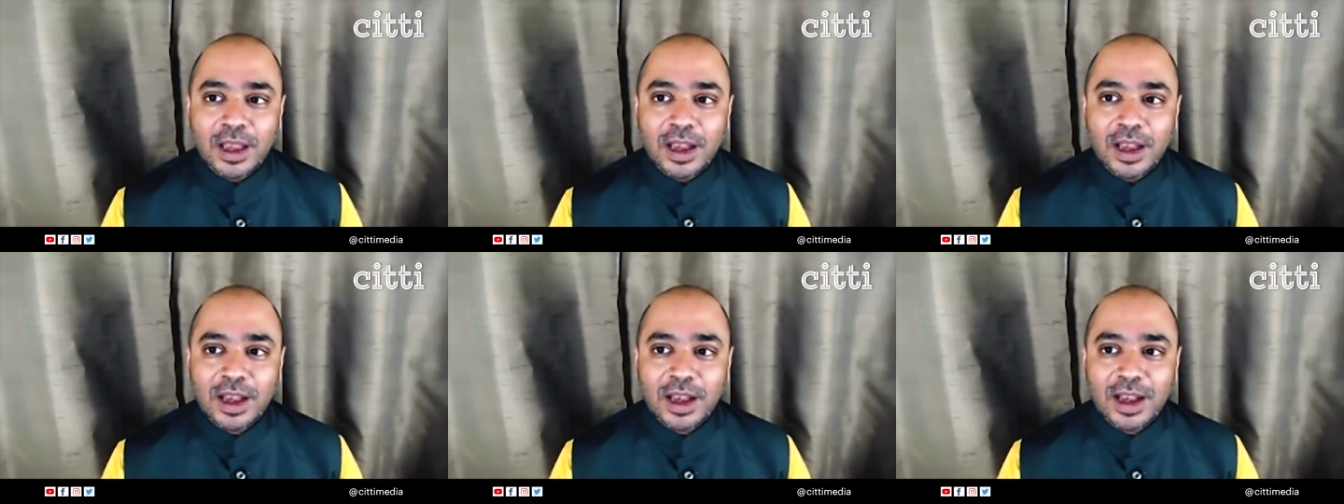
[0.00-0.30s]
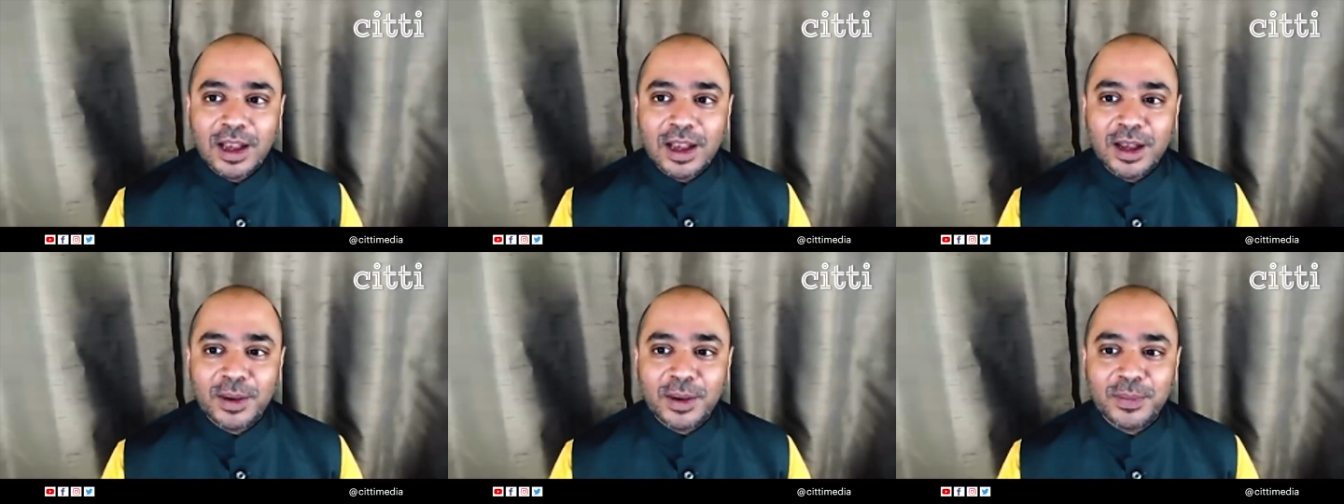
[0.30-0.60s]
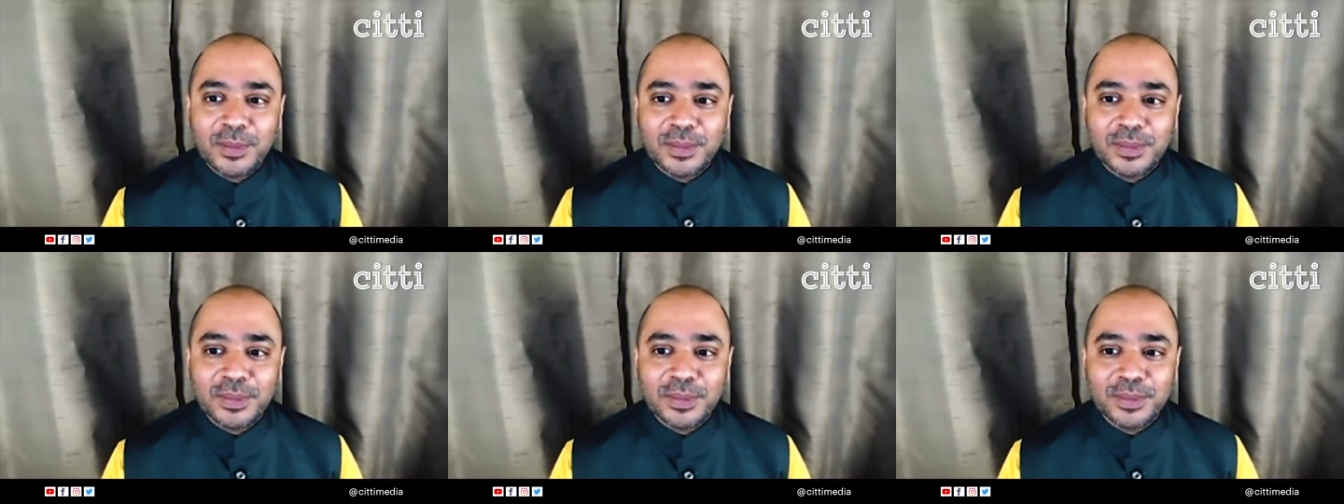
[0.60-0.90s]

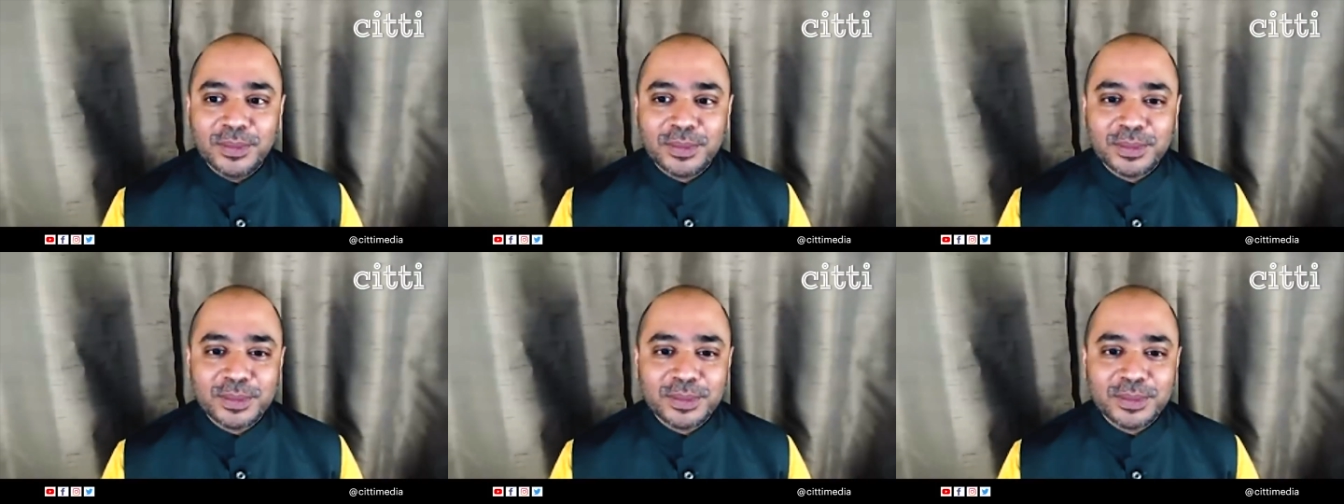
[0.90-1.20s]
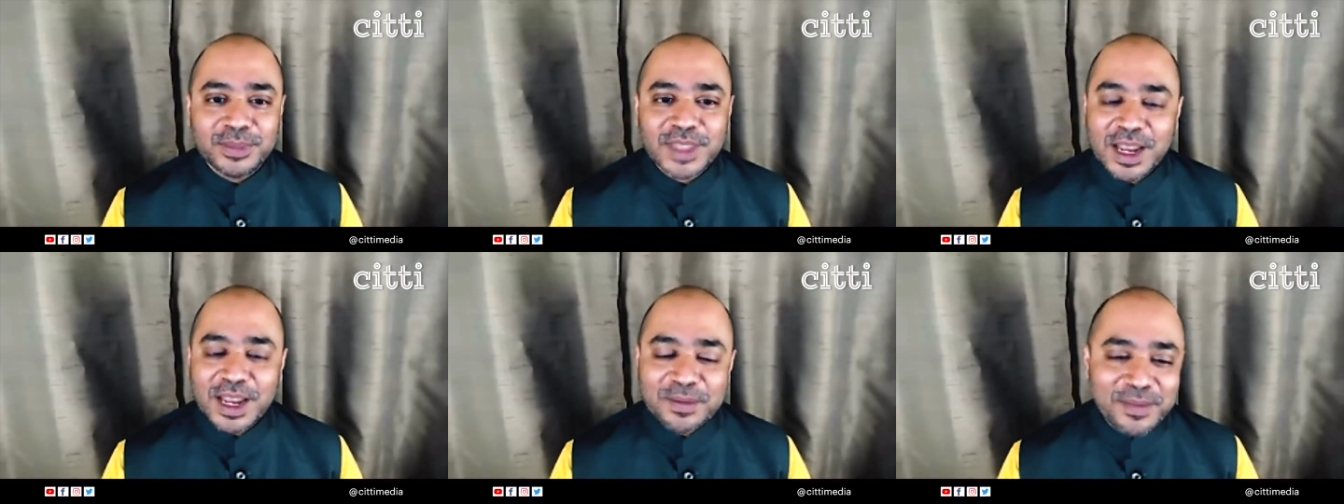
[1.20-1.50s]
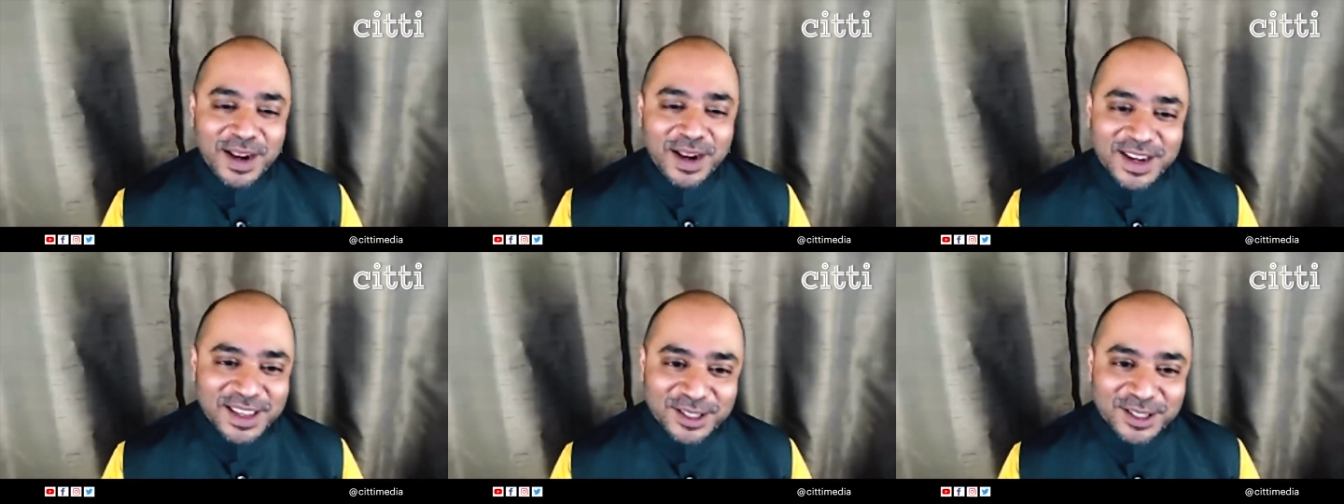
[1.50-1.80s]
uh, that
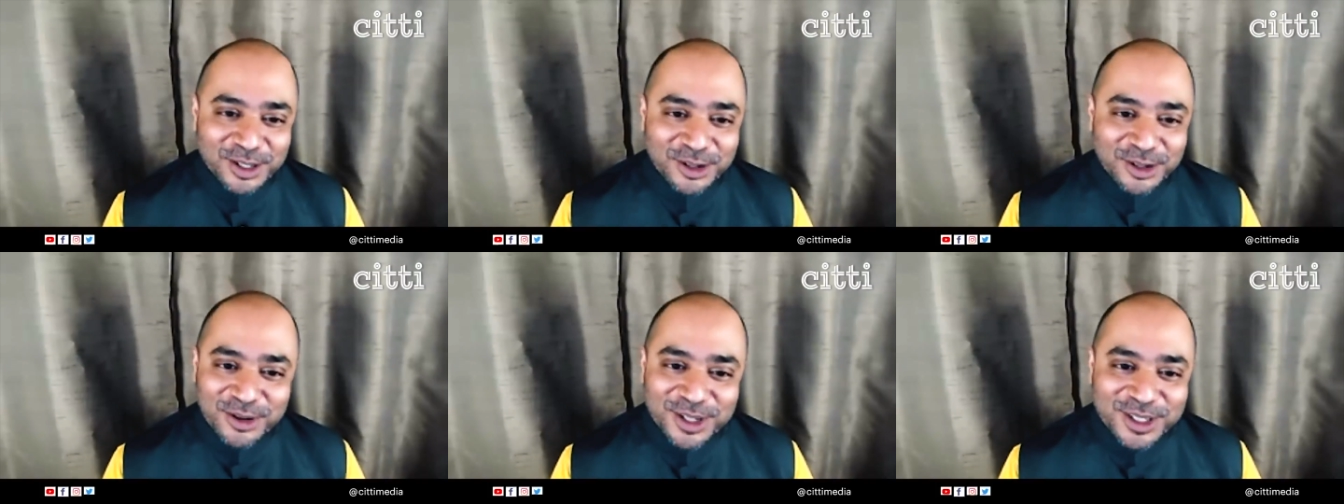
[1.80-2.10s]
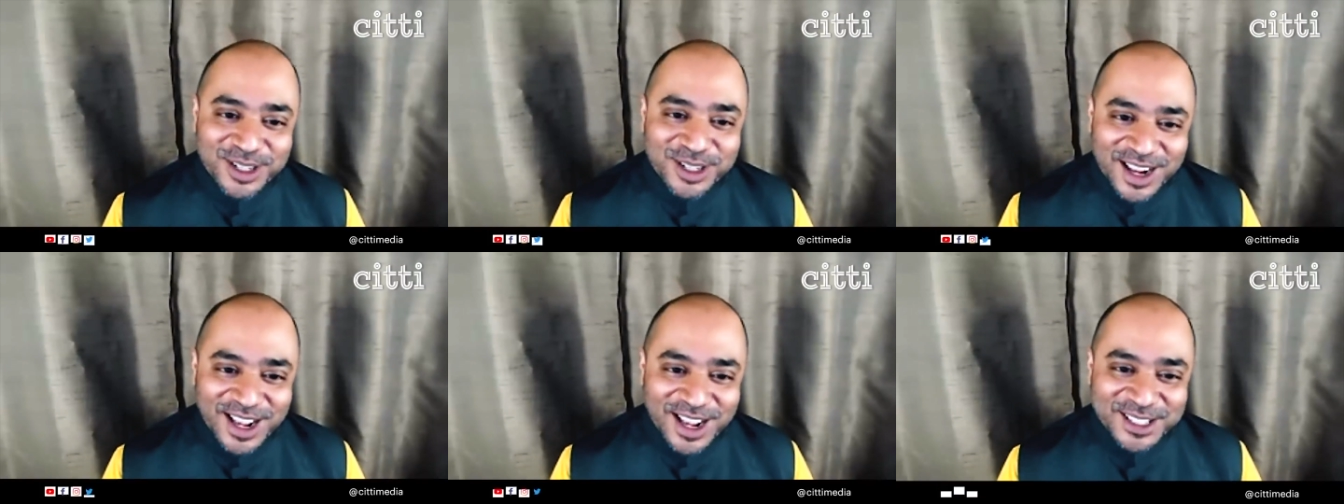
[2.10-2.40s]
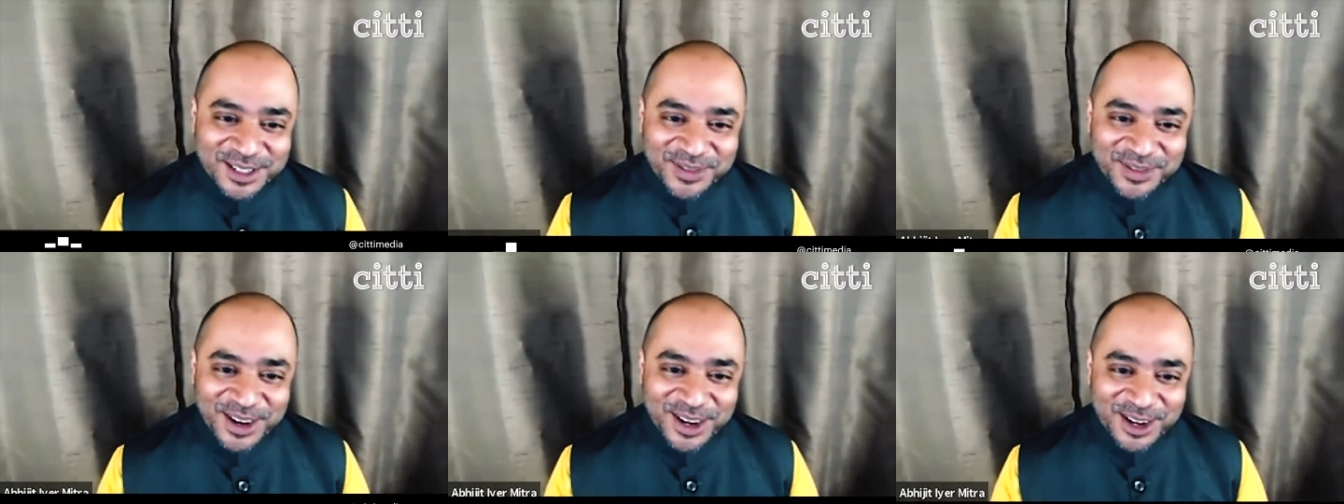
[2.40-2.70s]
money isn't going to
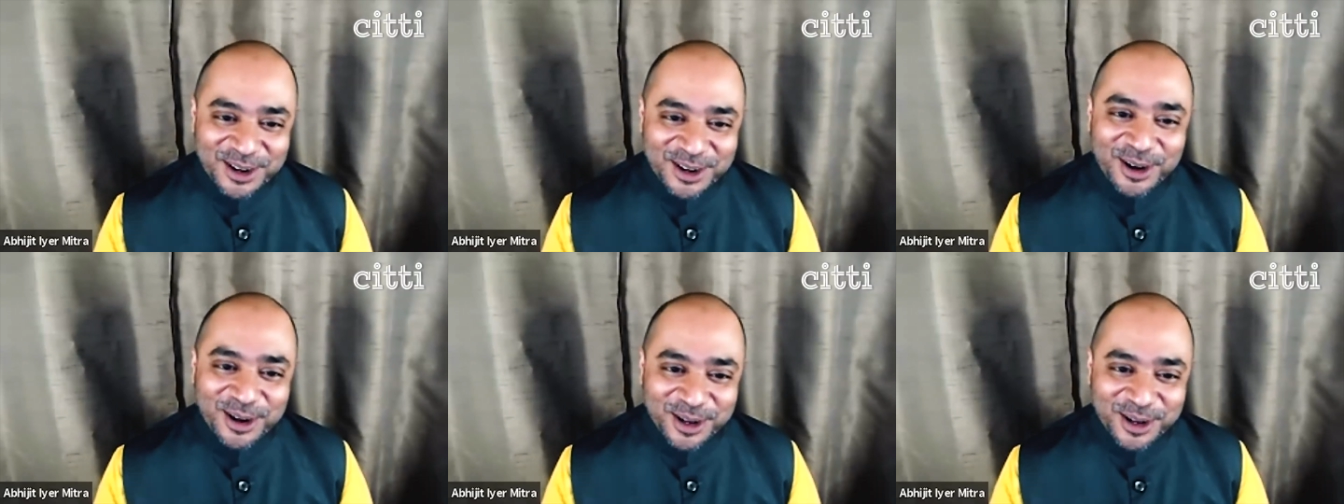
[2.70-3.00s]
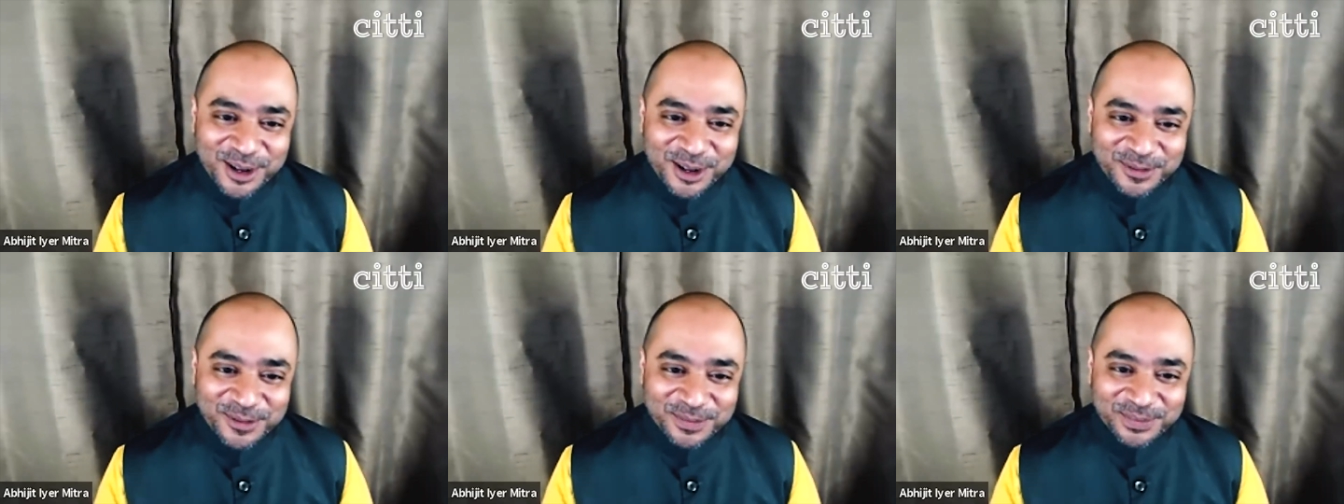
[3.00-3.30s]
last very long.